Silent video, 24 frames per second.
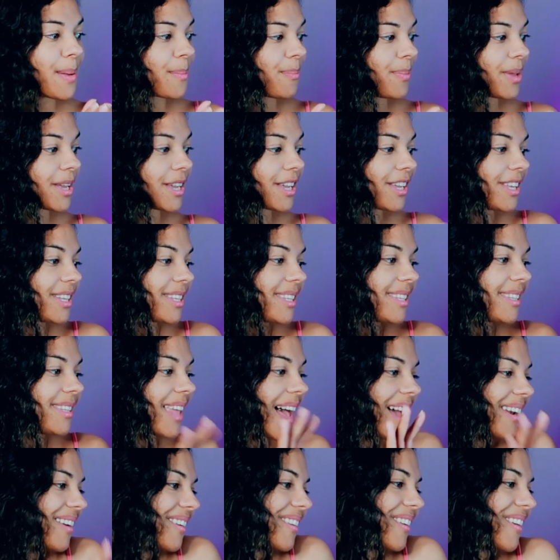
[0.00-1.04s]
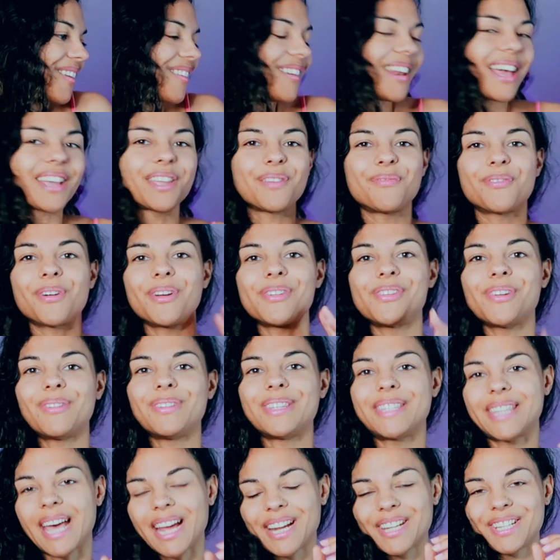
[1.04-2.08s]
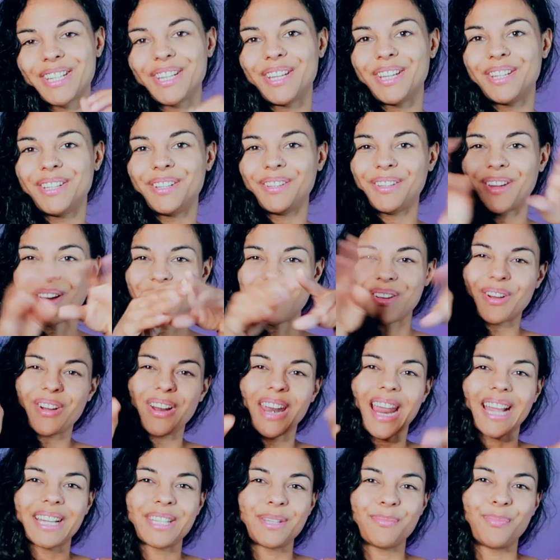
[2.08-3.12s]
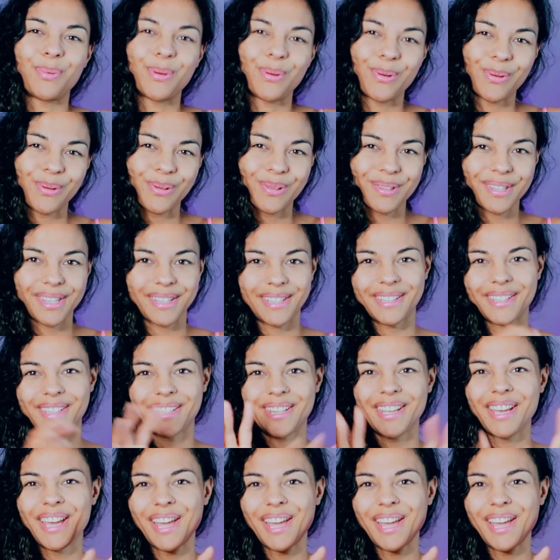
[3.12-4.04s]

because, I don't know, like you've got your own section, you know, your collectibles, and